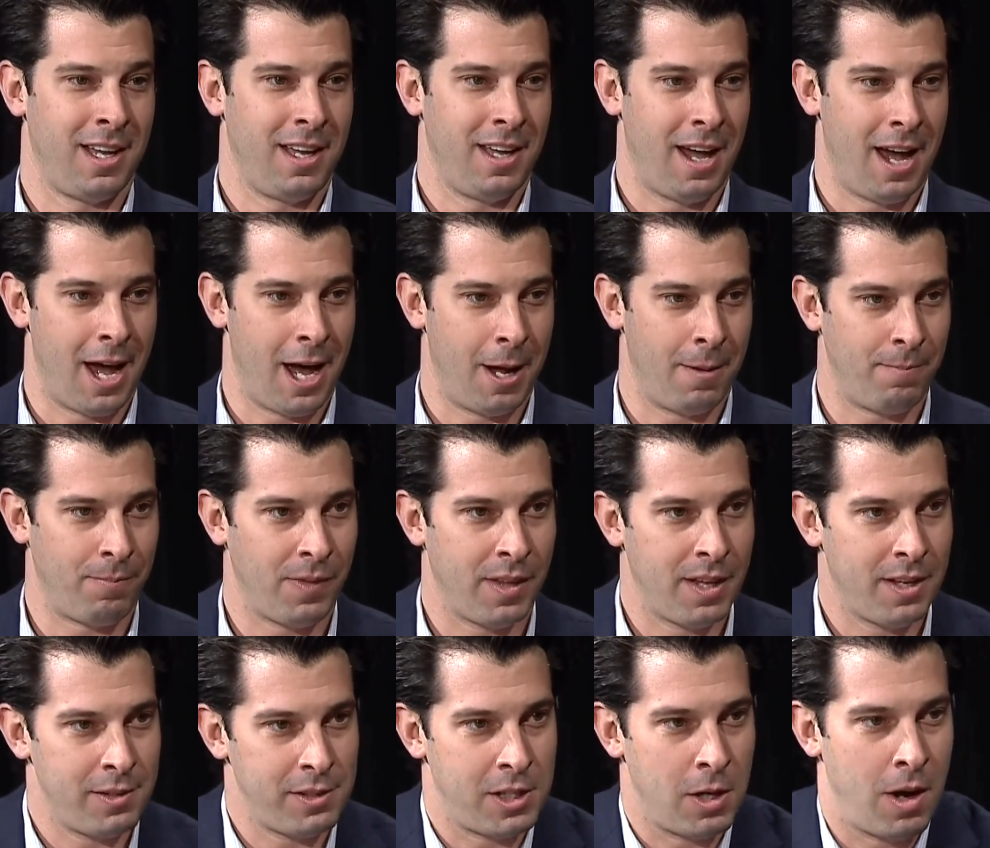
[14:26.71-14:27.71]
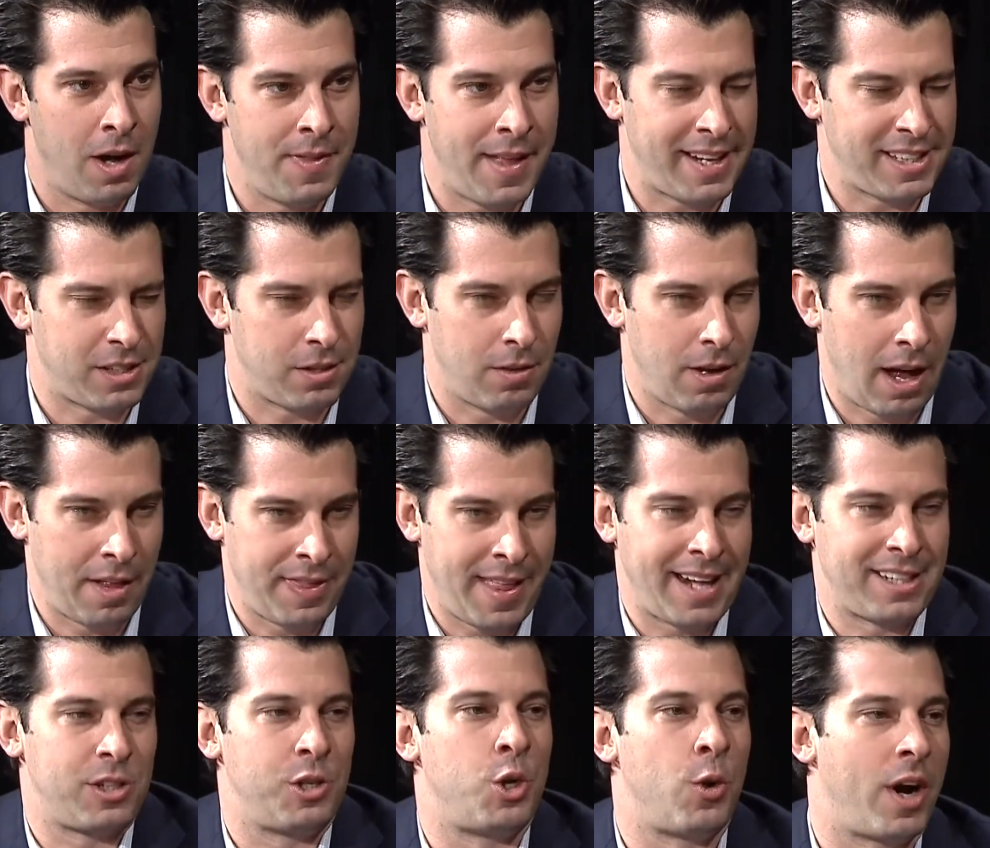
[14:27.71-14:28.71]
And
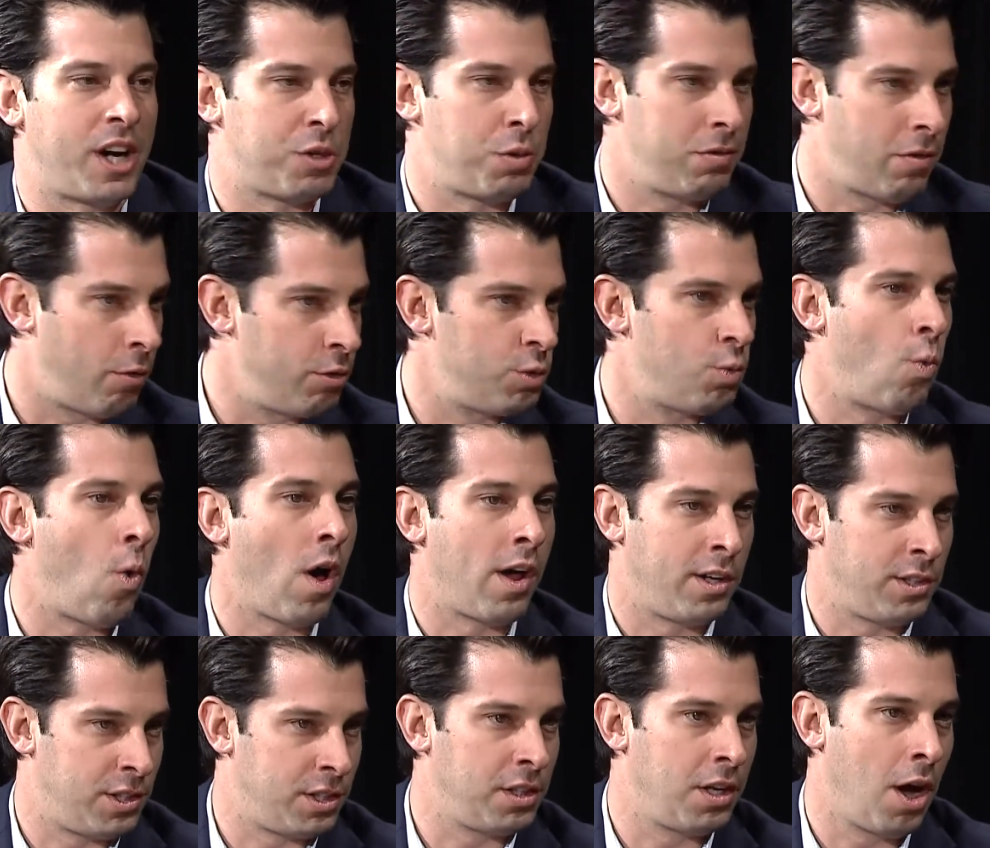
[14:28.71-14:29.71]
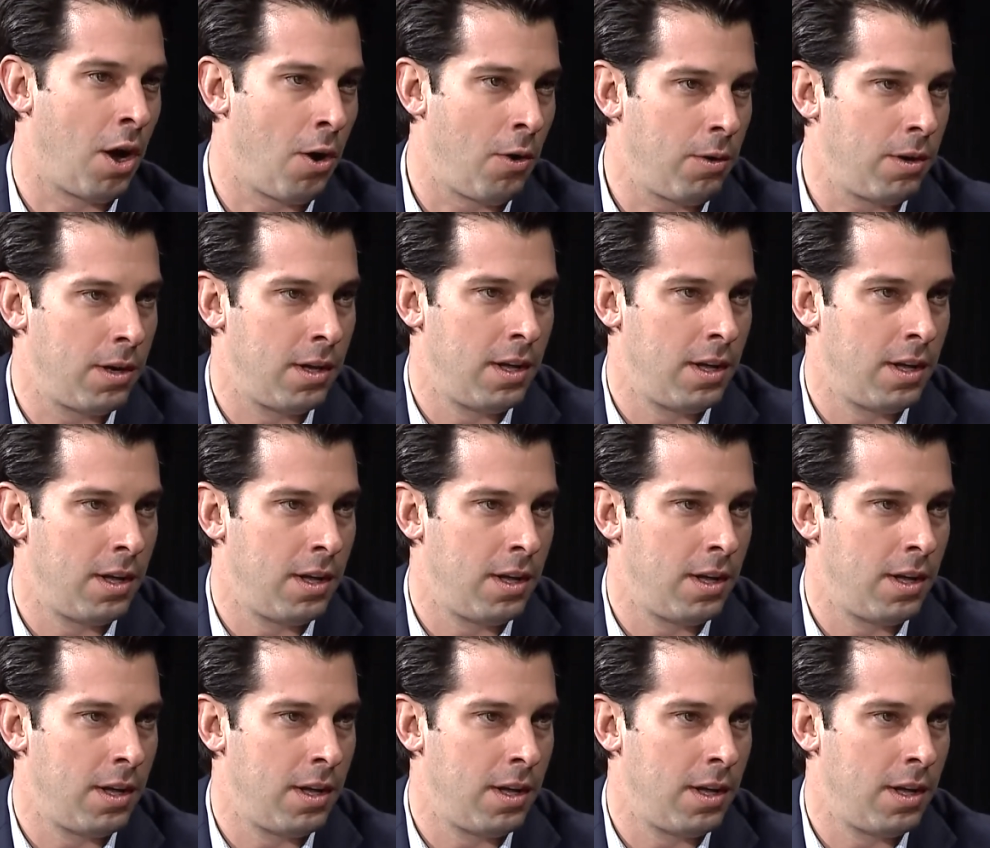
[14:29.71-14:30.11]
that's the direction we've always wanted to go.